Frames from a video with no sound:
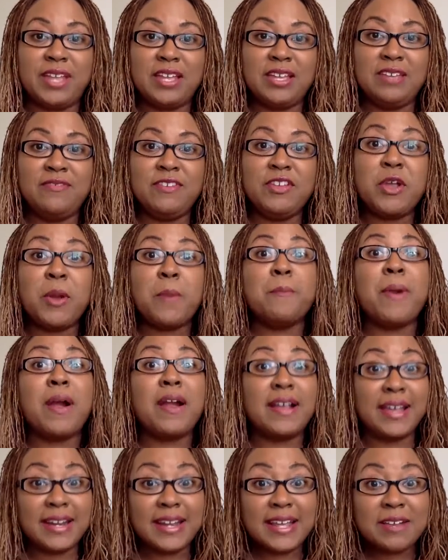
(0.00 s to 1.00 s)
even your
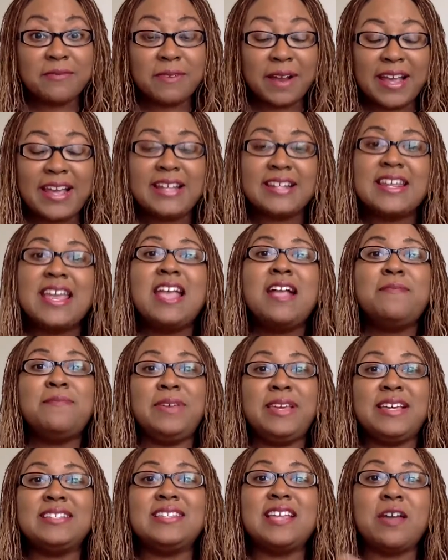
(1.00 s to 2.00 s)
marketing, right?
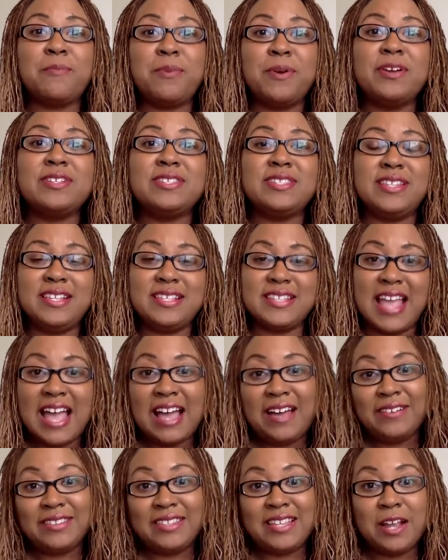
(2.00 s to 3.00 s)
Because that person is
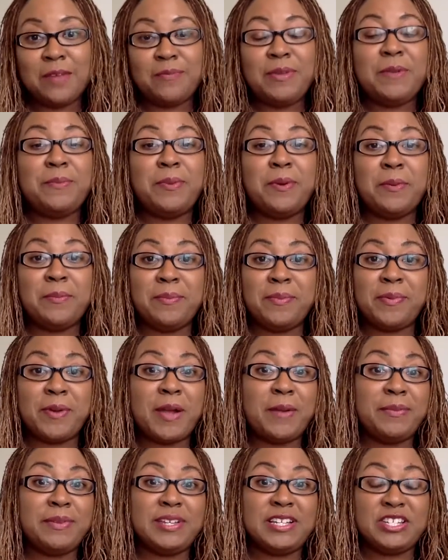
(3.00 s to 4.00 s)
out there. People
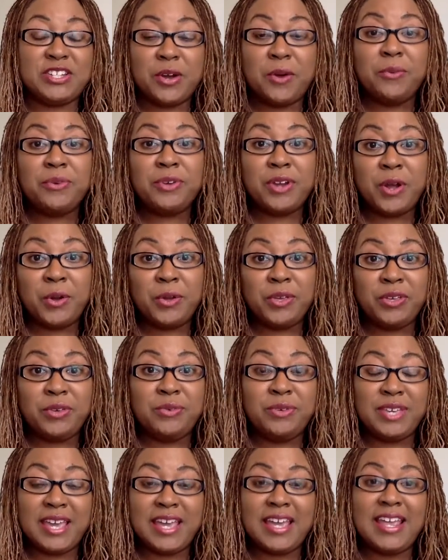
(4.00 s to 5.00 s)
probably don't know
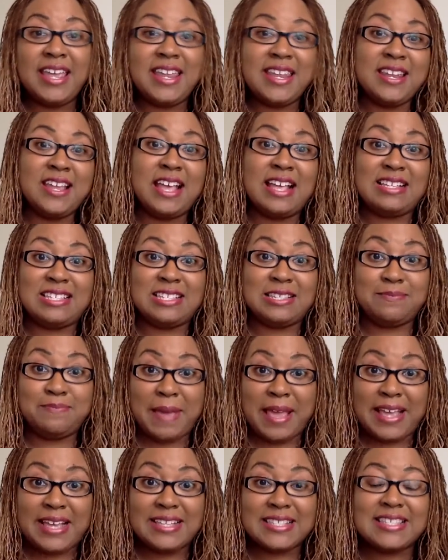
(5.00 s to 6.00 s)
you yet in that
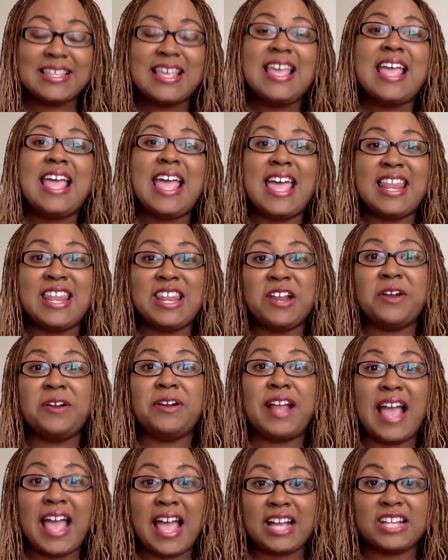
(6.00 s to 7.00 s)
space, and they're
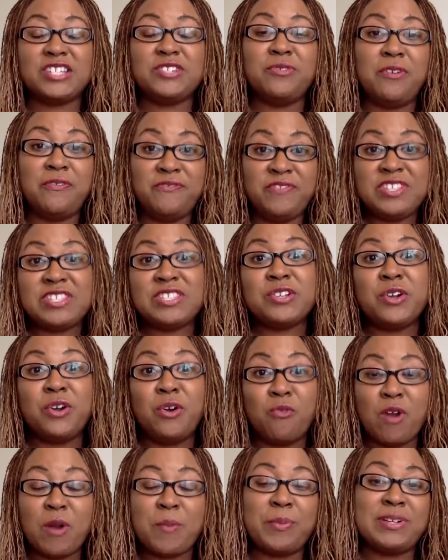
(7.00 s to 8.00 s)
the actual
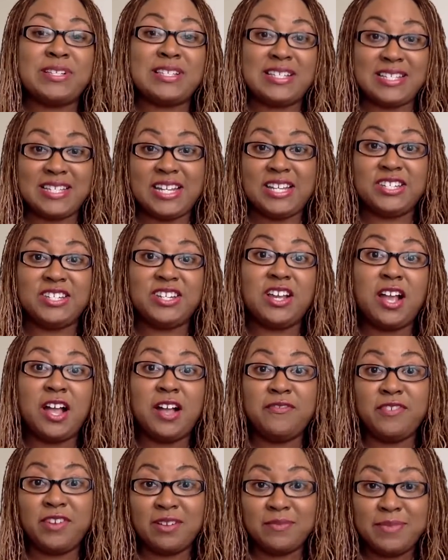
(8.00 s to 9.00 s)
physical representation
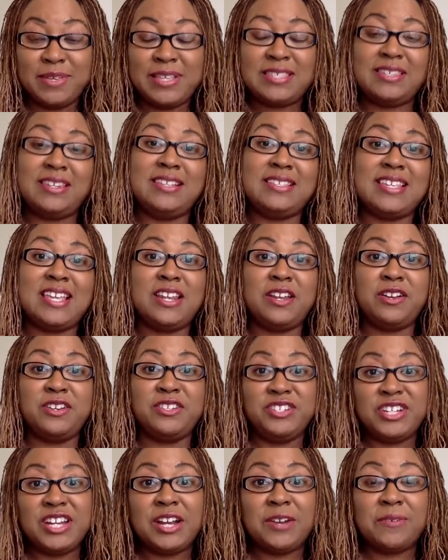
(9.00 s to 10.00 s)
of your business, and
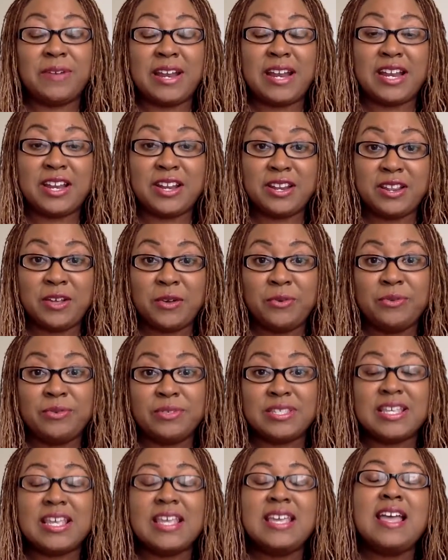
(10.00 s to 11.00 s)
they're generating
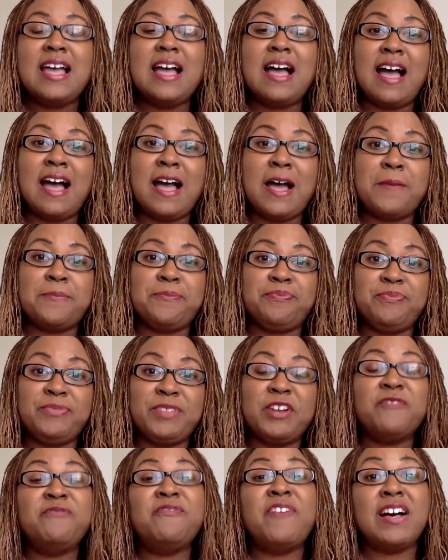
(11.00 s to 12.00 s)
those,
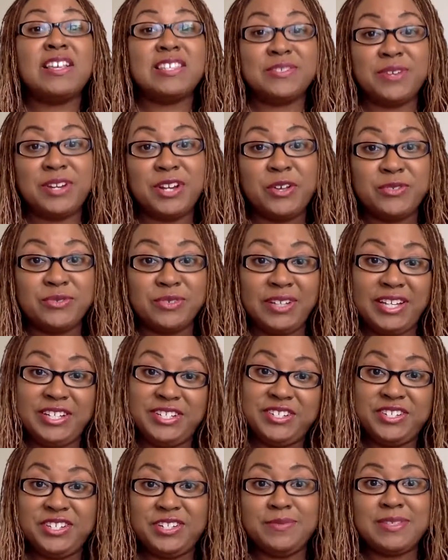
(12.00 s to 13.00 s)
they're fostering those
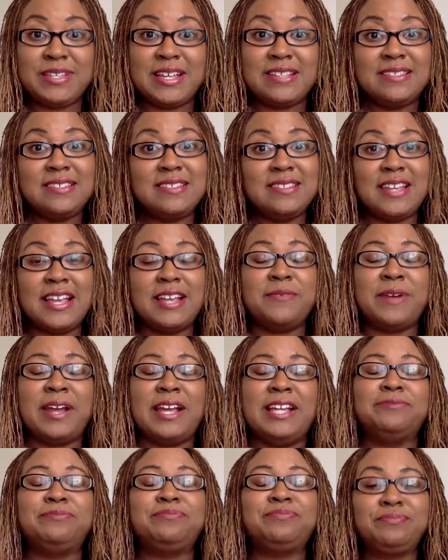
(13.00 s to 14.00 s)
relationships, I should say,
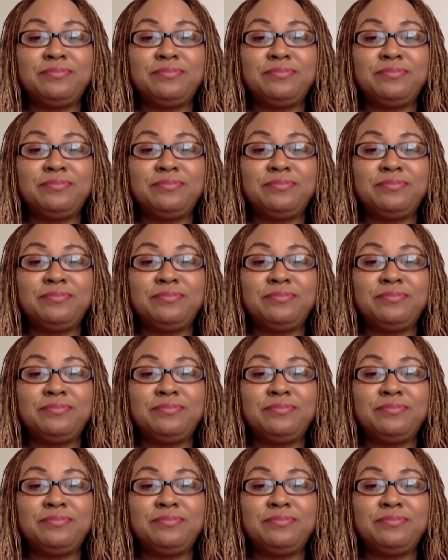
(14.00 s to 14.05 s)
right?